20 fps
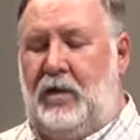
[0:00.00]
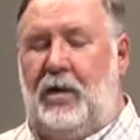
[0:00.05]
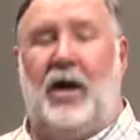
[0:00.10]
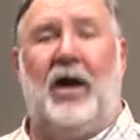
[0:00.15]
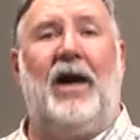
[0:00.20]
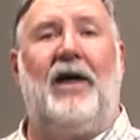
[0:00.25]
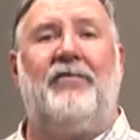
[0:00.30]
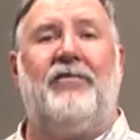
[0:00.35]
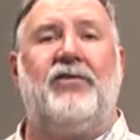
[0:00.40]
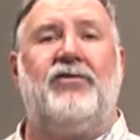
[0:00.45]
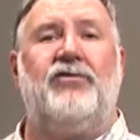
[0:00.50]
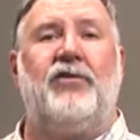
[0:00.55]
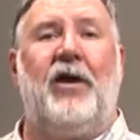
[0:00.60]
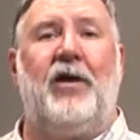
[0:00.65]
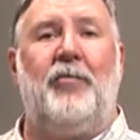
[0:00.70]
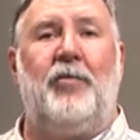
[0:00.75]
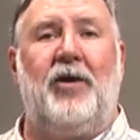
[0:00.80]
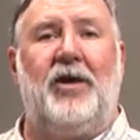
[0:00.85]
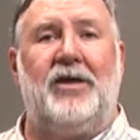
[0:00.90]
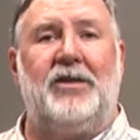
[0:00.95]
I have the
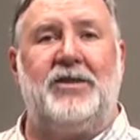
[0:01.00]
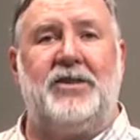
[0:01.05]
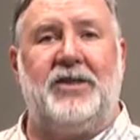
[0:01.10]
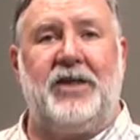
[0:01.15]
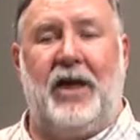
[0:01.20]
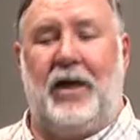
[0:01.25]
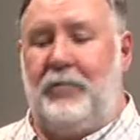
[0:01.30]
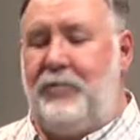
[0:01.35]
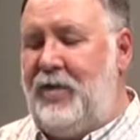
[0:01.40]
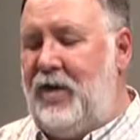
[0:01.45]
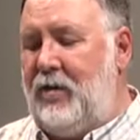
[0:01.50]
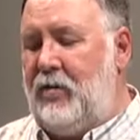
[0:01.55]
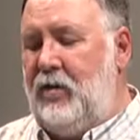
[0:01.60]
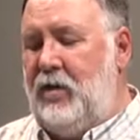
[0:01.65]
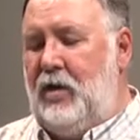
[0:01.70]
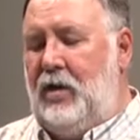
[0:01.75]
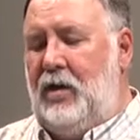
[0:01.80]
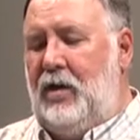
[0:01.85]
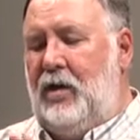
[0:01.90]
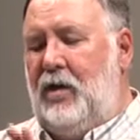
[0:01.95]
tripod set up. Now,
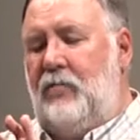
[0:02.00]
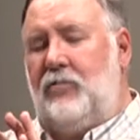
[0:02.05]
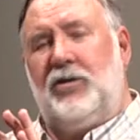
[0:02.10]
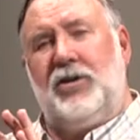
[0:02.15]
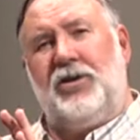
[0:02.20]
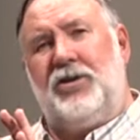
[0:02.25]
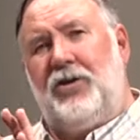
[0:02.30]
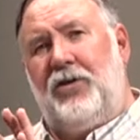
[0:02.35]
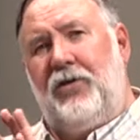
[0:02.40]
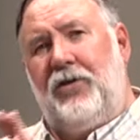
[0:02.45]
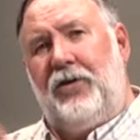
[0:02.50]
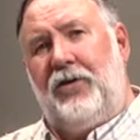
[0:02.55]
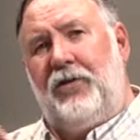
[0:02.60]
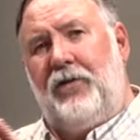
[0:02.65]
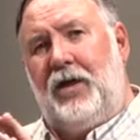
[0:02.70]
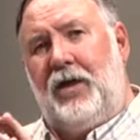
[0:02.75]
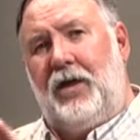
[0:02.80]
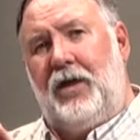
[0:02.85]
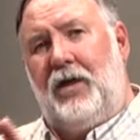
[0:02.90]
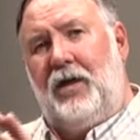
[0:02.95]
I want to show you
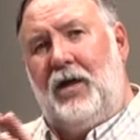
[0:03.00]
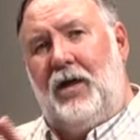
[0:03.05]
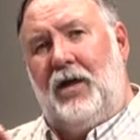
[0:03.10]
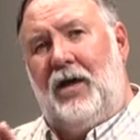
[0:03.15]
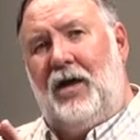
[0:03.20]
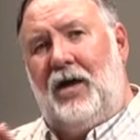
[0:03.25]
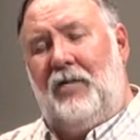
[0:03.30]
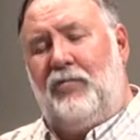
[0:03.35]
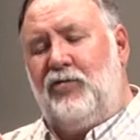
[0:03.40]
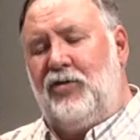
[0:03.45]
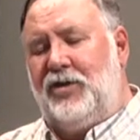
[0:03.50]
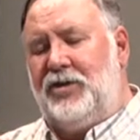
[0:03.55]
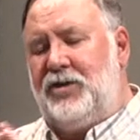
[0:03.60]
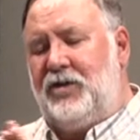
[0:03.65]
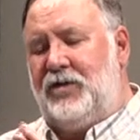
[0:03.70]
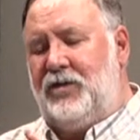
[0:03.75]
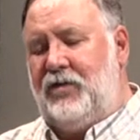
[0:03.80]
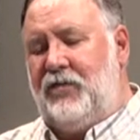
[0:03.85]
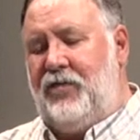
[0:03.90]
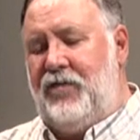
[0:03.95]
the
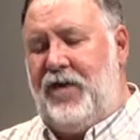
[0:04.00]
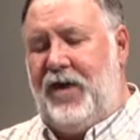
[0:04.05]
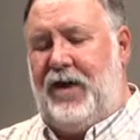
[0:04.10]
operations of the